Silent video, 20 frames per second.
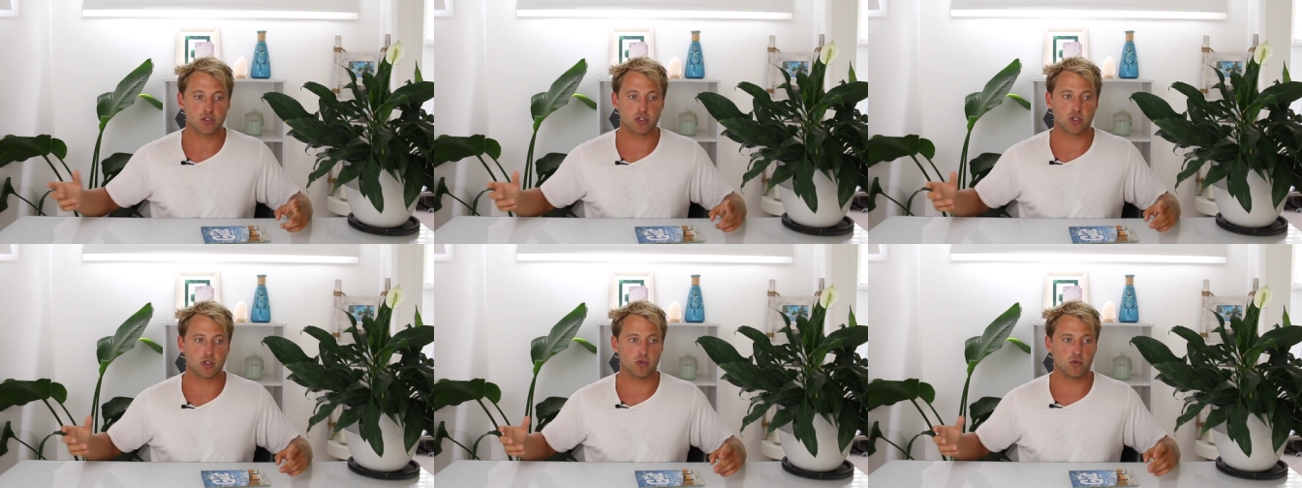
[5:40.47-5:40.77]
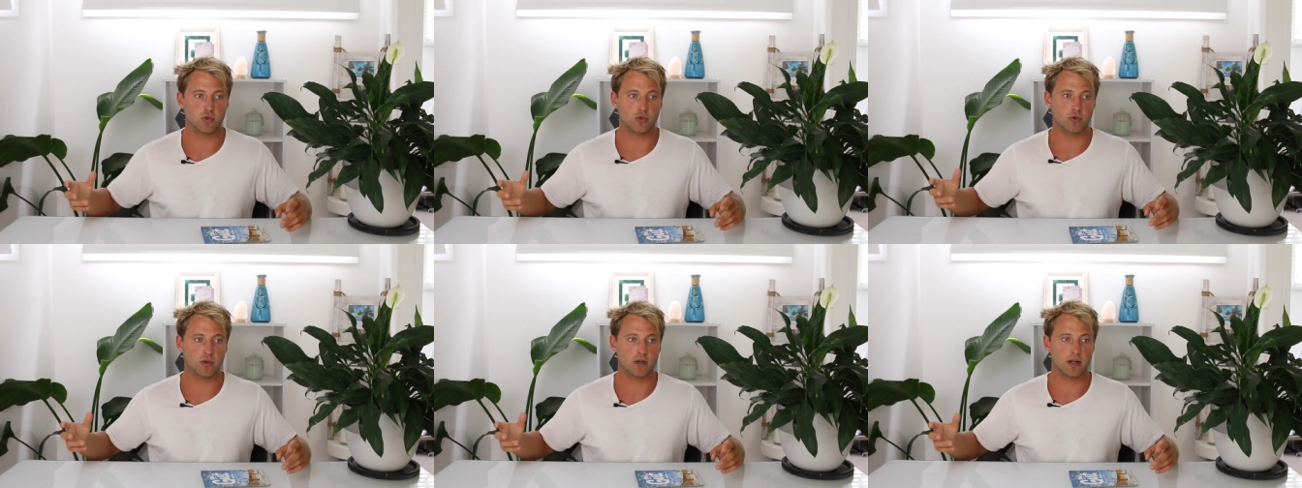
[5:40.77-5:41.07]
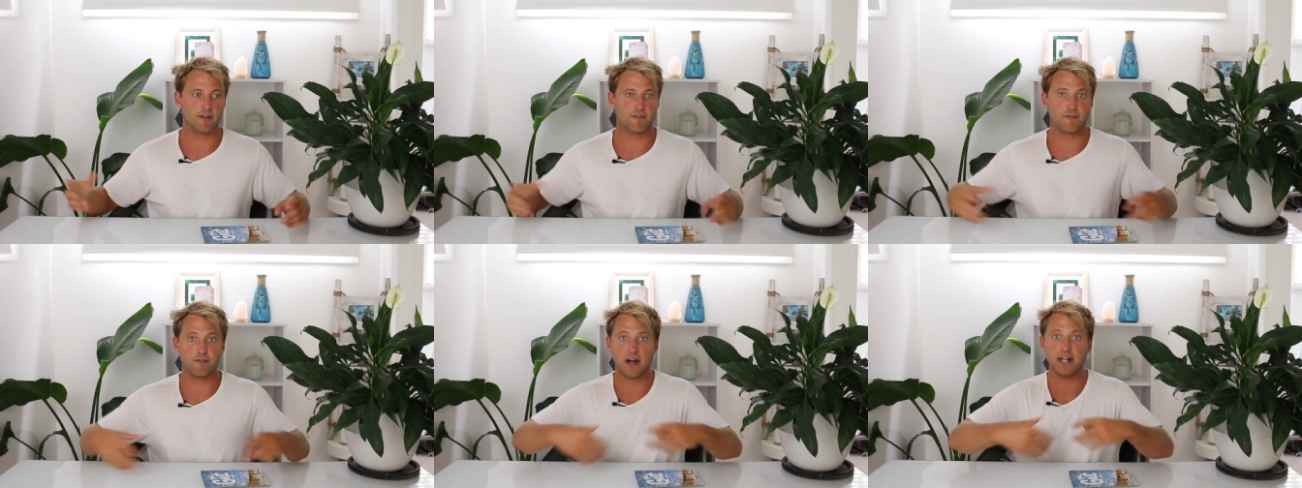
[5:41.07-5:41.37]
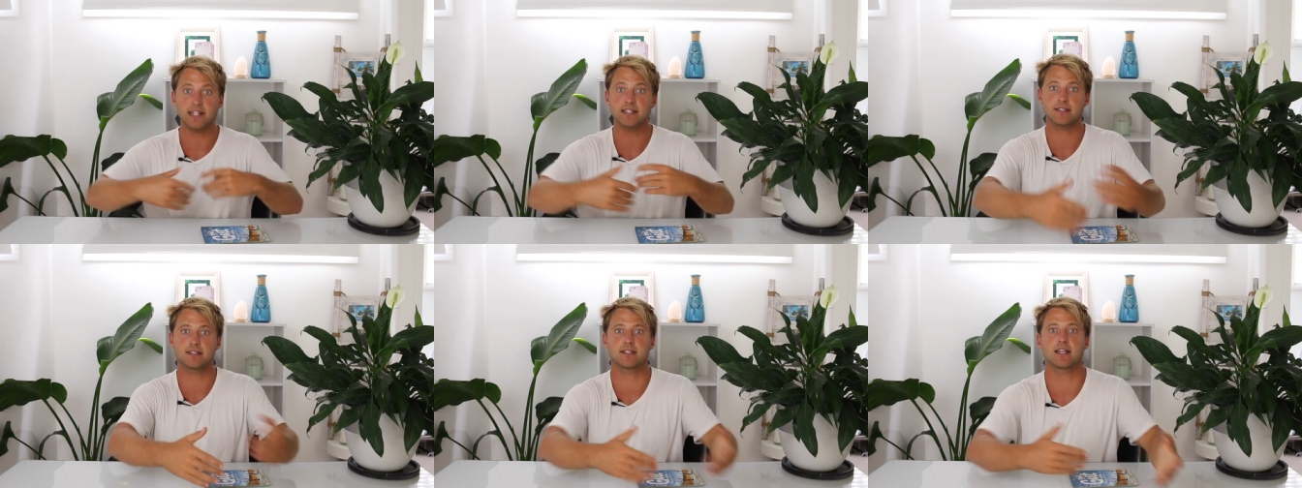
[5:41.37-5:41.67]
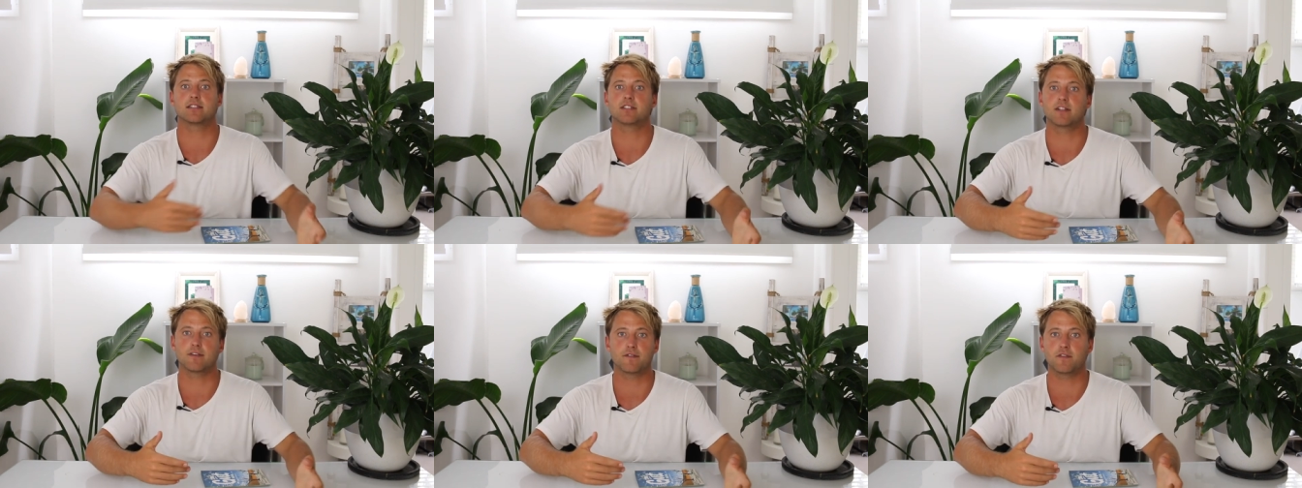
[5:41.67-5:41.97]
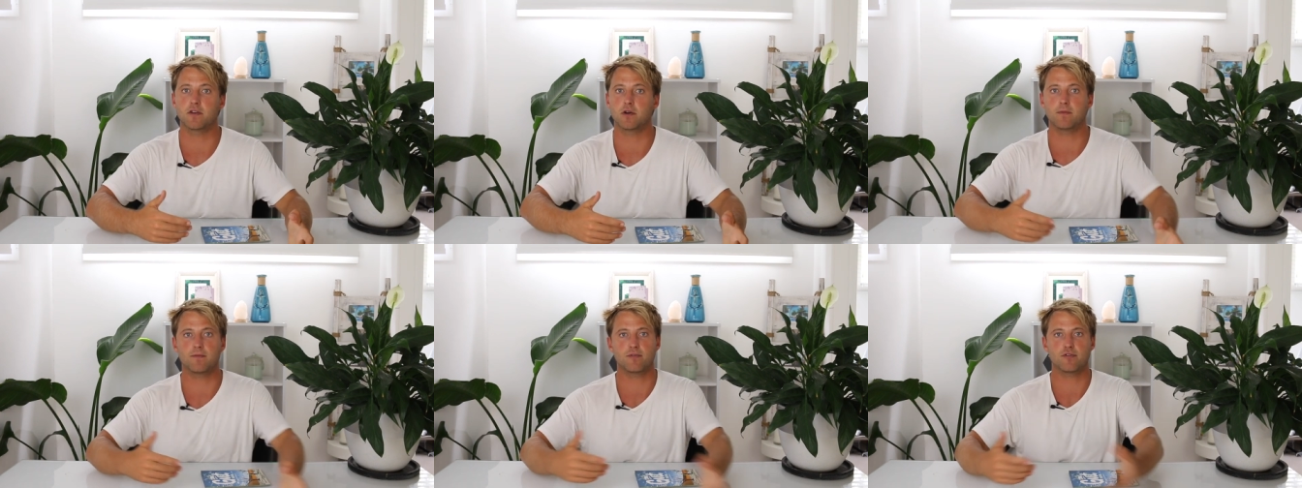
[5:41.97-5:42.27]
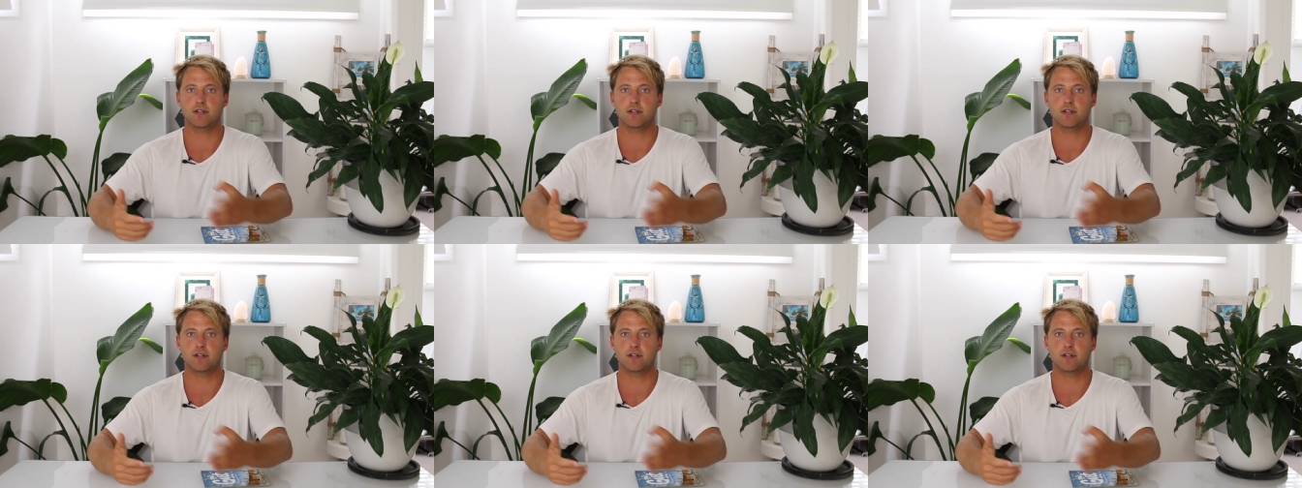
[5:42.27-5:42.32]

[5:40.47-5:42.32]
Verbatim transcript: to fund such a film.